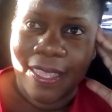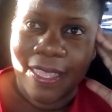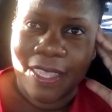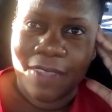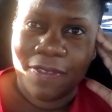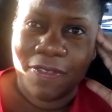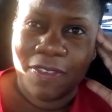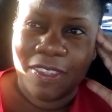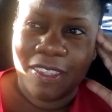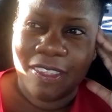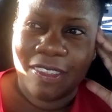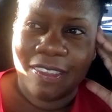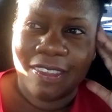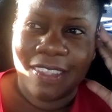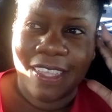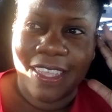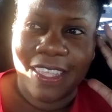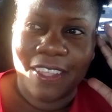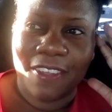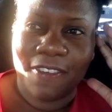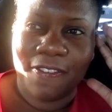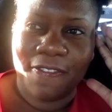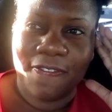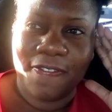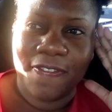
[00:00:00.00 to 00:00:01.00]
if it is that
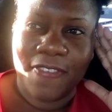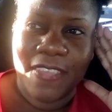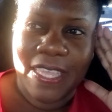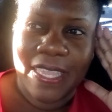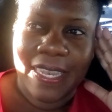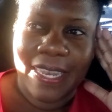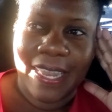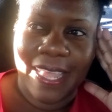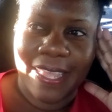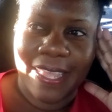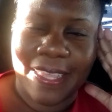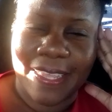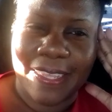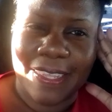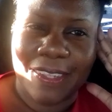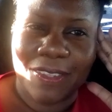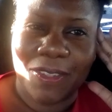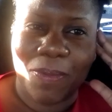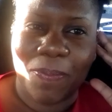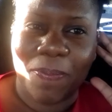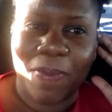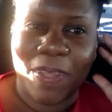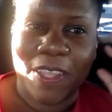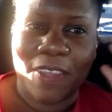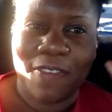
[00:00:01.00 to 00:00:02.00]
you feel you get
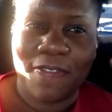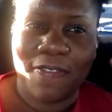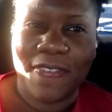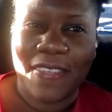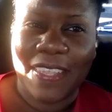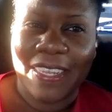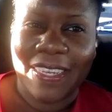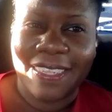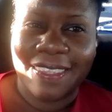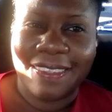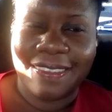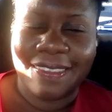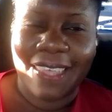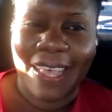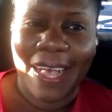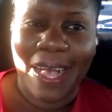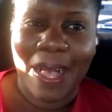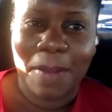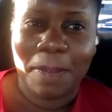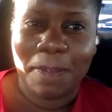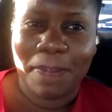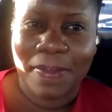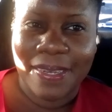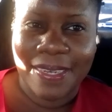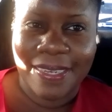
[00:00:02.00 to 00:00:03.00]
up and you feel this
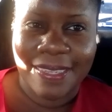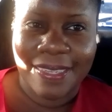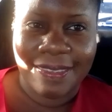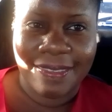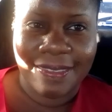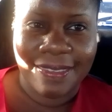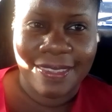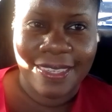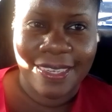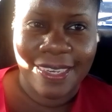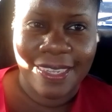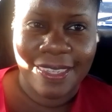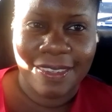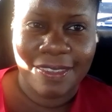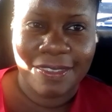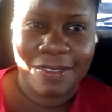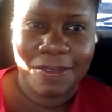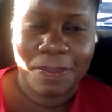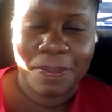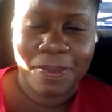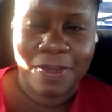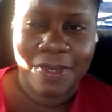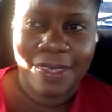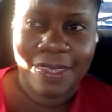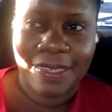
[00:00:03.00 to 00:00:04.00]
happiness in your
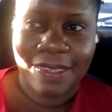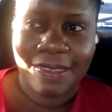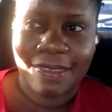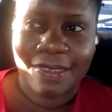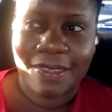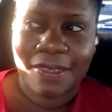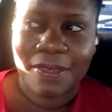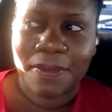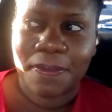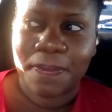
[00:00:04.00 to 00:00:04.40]
spirit,